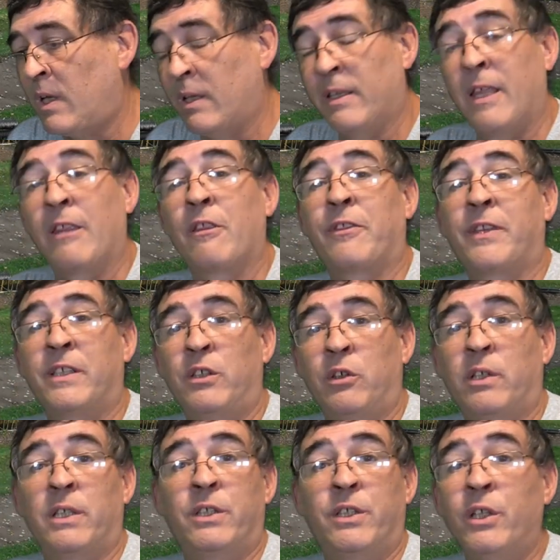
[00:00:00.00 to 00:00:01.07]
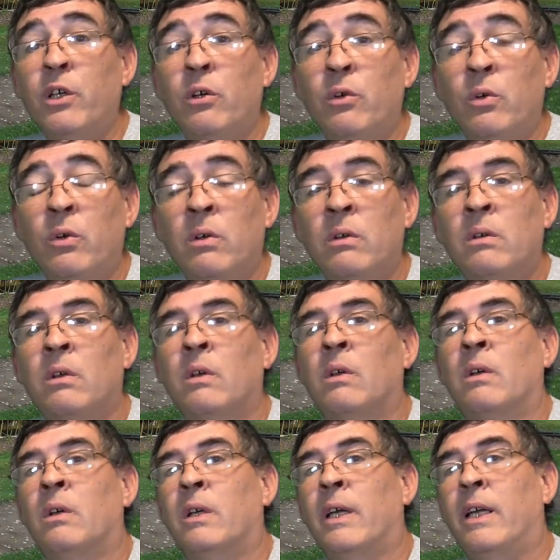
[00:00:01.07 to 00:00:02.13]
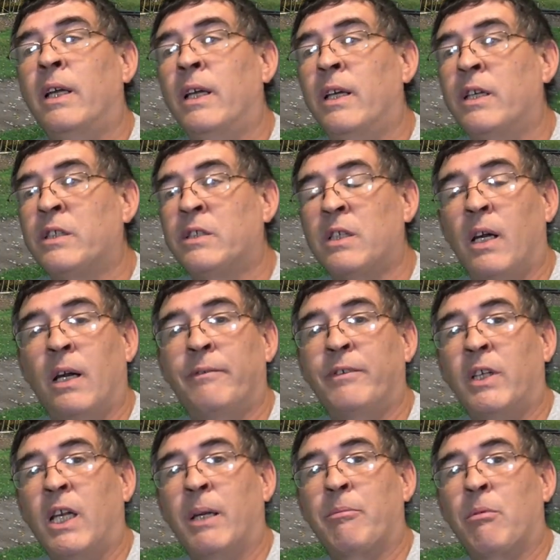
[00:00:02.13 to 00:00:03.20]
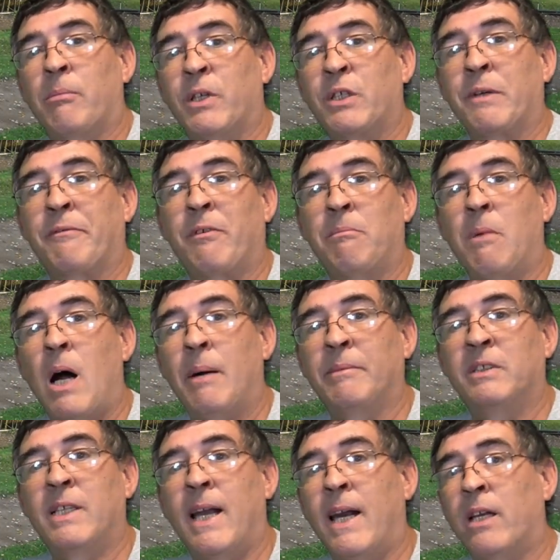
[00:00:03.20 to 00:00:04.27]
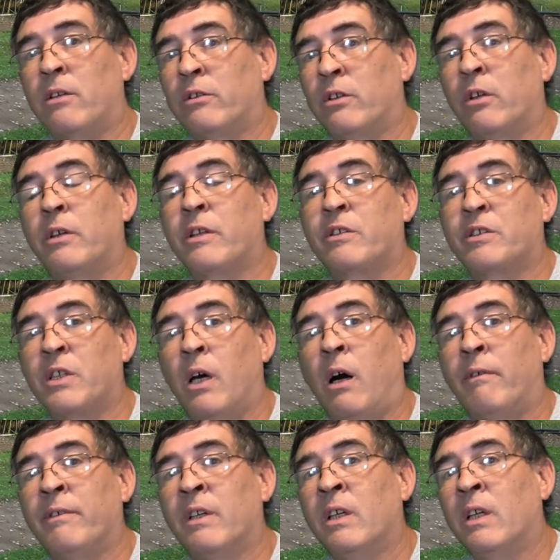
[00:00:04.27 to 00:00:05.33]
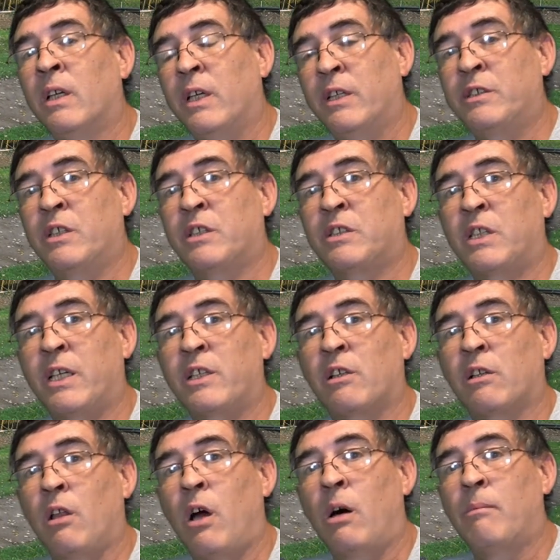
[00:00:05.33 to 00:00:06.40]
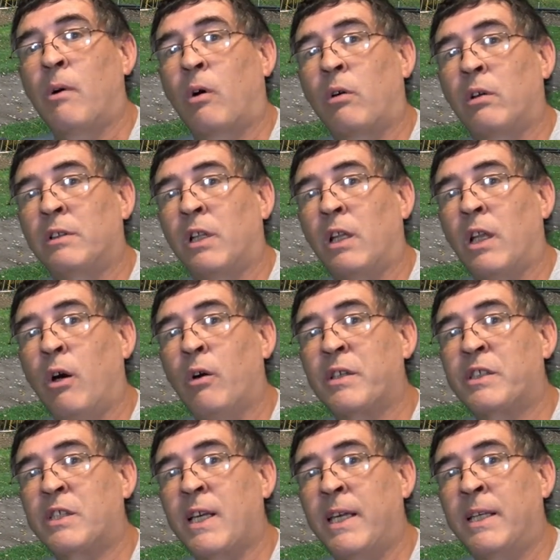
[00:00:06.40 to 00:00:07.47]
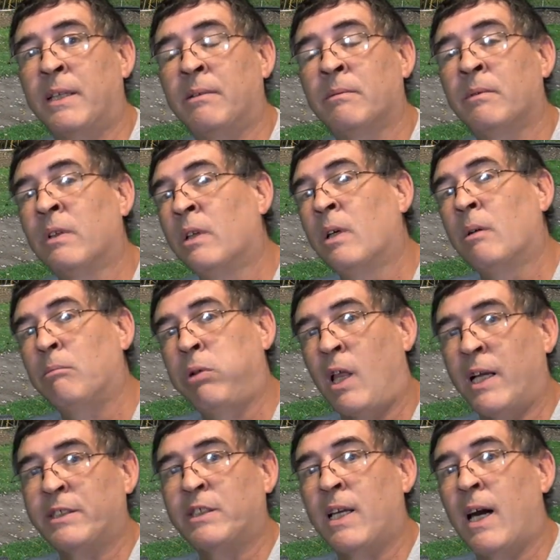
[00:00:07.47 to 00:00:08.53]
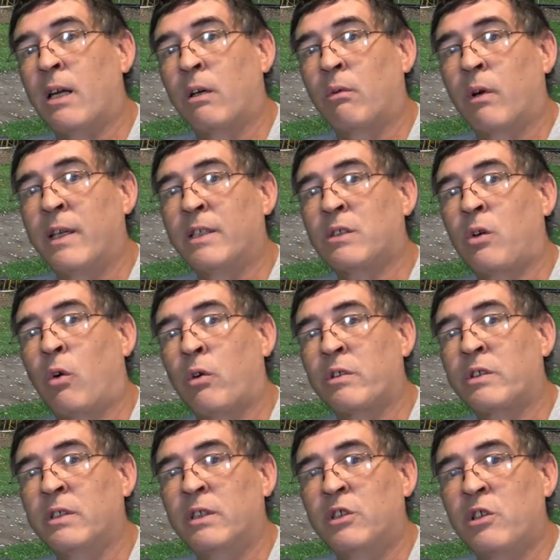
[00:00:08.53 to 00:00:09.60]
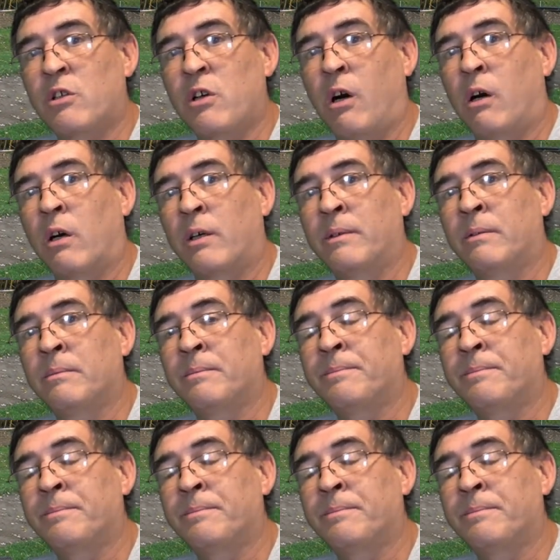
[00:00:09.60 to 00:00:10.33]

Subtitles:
other thing you can do is, if you can get permission from mom and dad or do it yourself, is just set your lawnmower on the lowest setting, plot you out a race course in your yard,